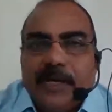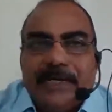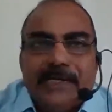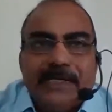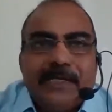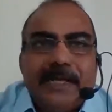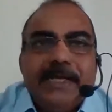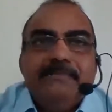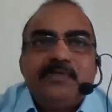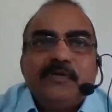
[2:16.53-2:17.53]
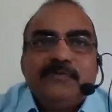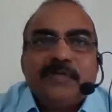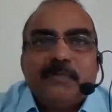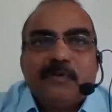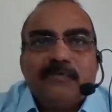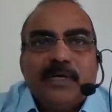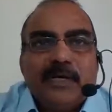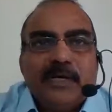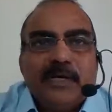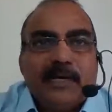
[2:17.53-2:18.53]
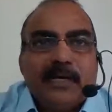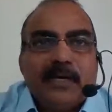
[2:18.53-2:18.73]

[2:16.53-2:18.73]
and names of some of the